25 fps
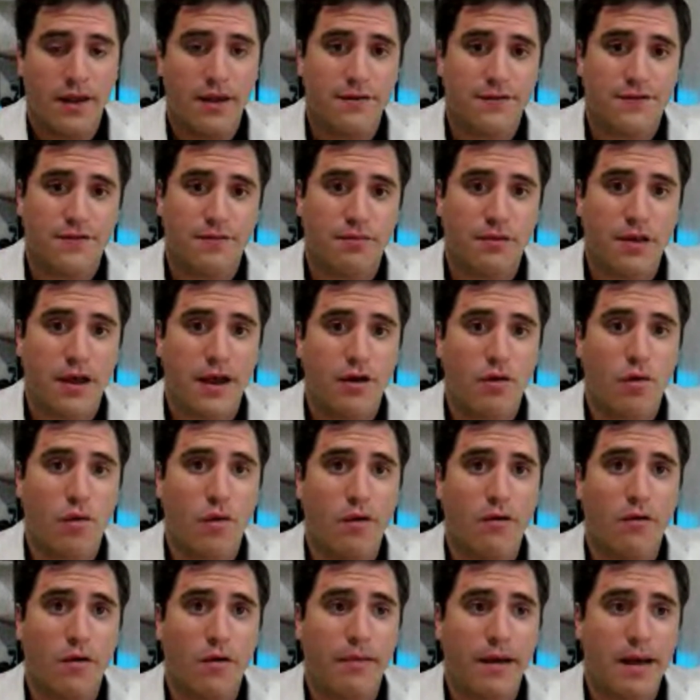supplied
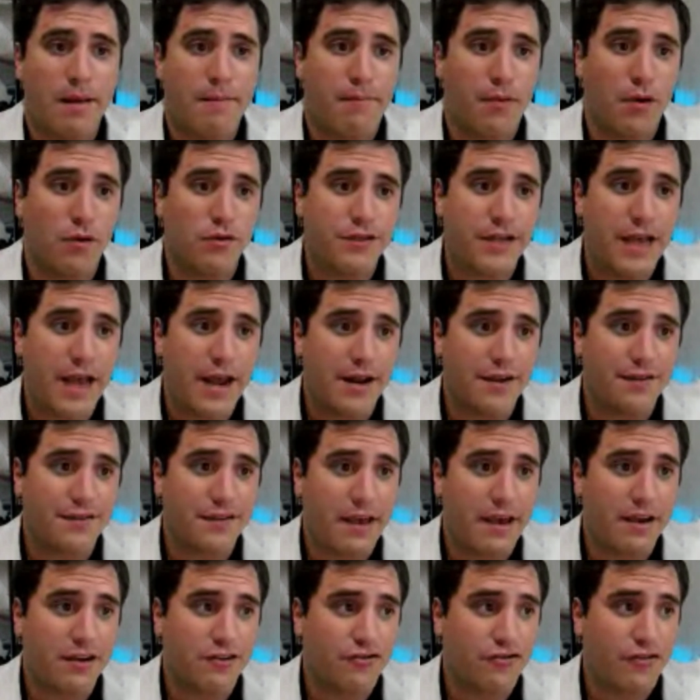oil by Botanics
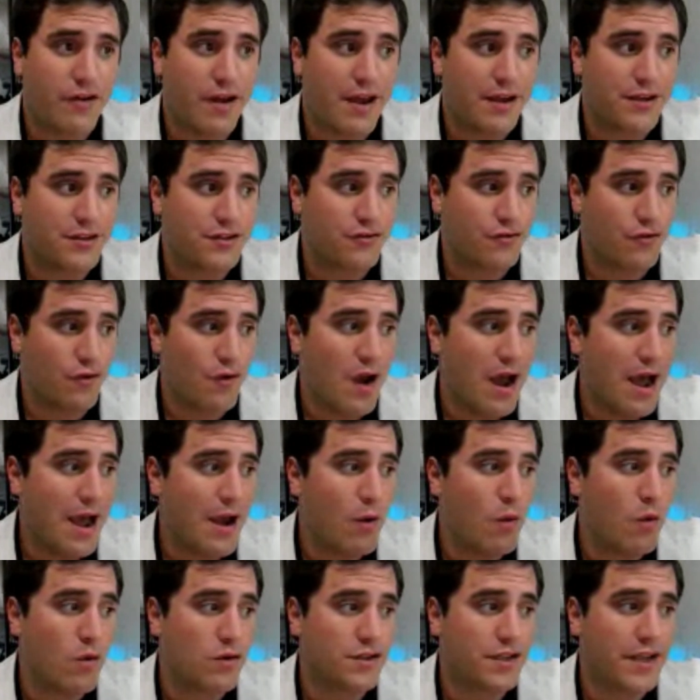Extracts through High
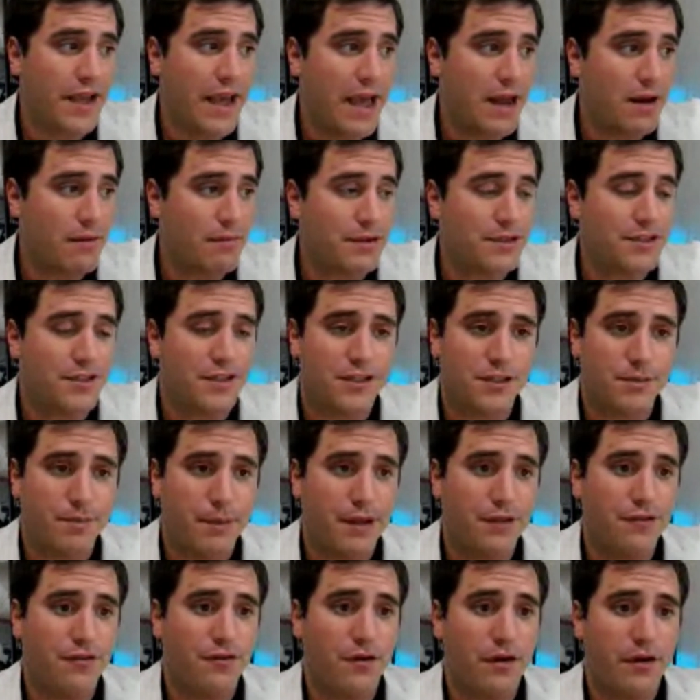Horse Cannabis
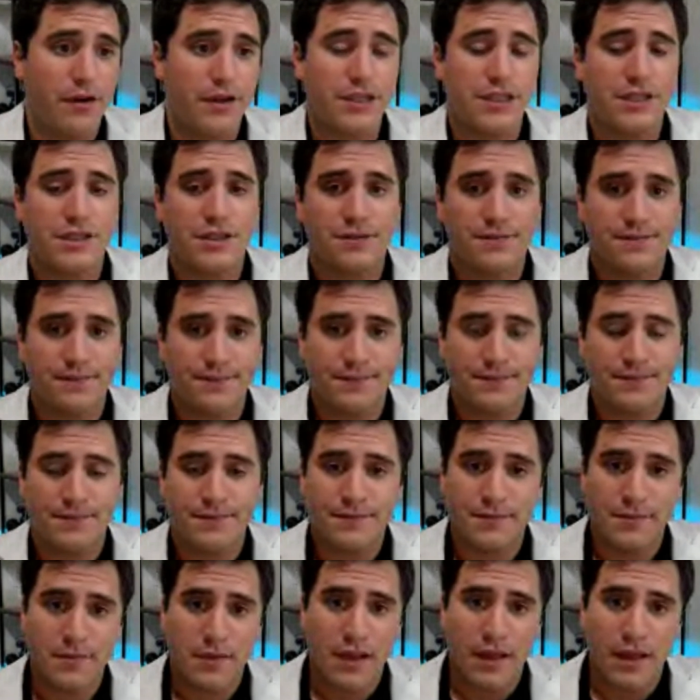Dispensaries.
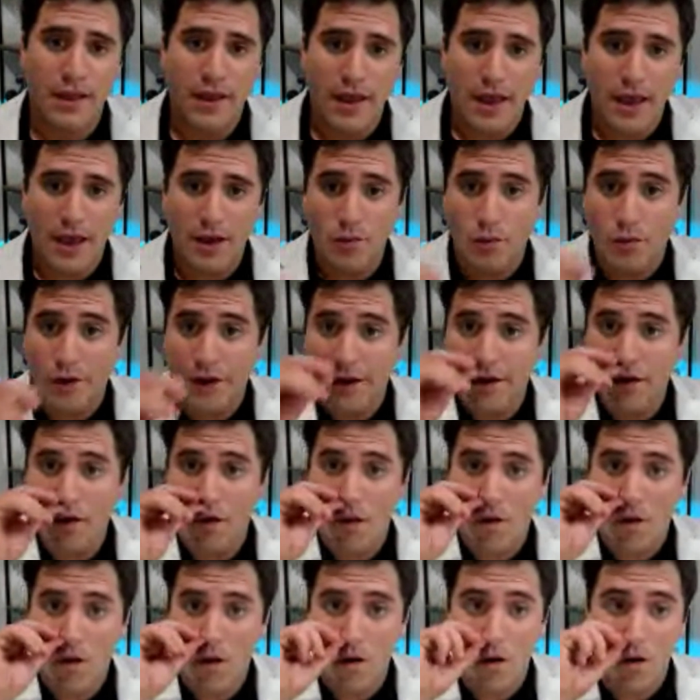And we
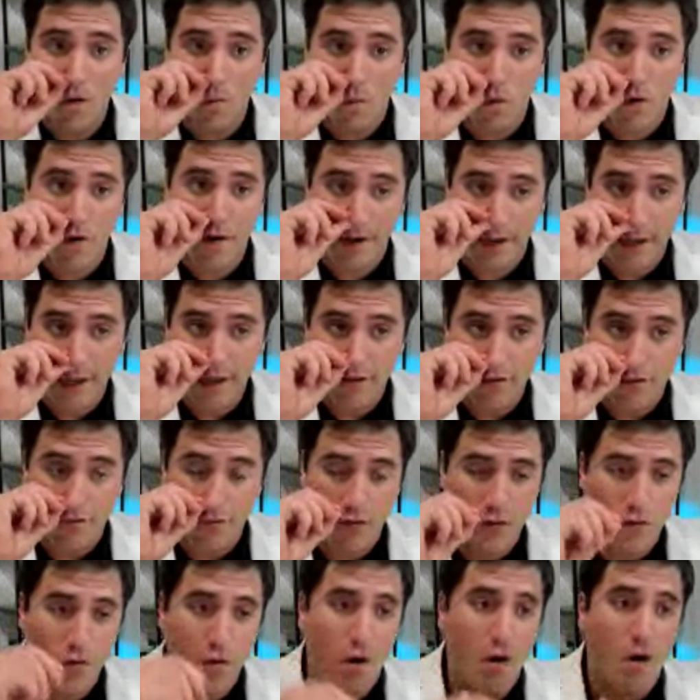are working
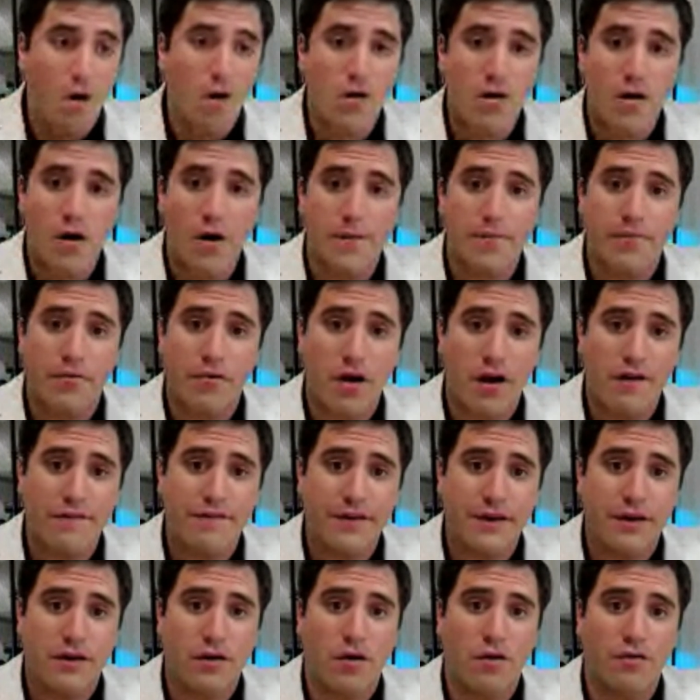through our
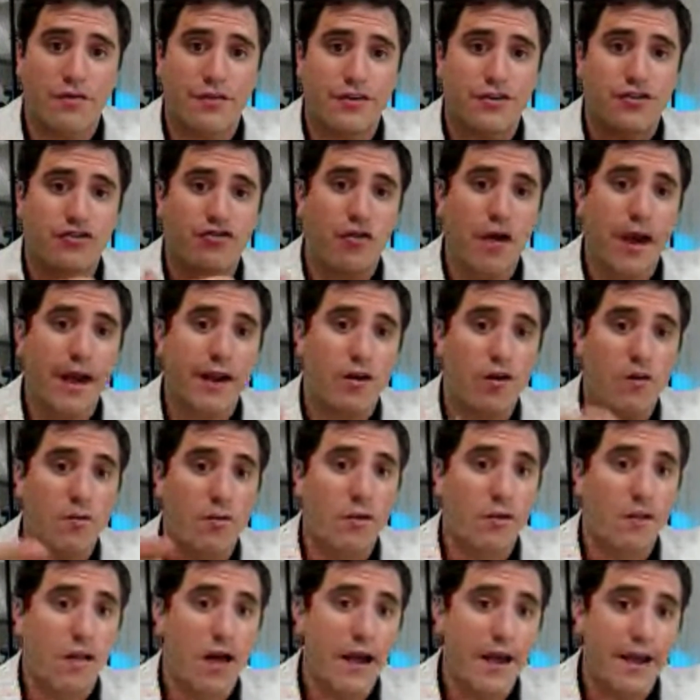nonprofit called the Trichome
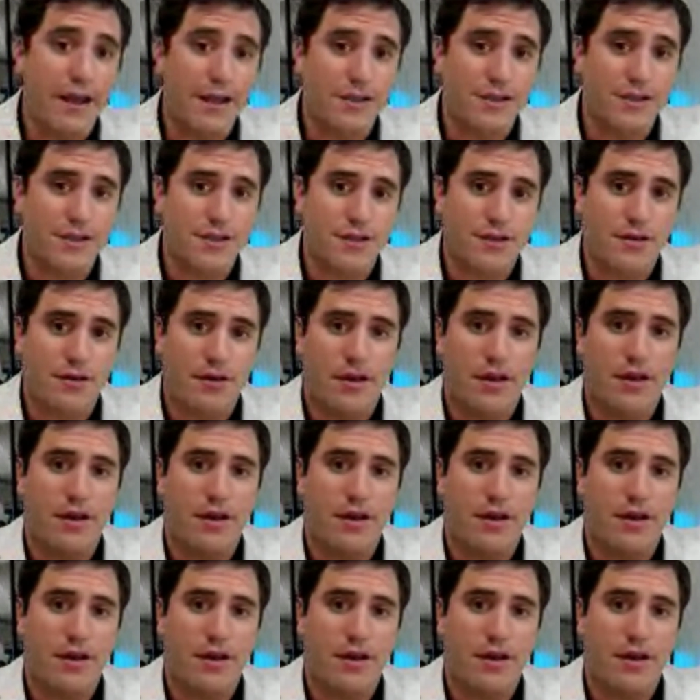Alliance.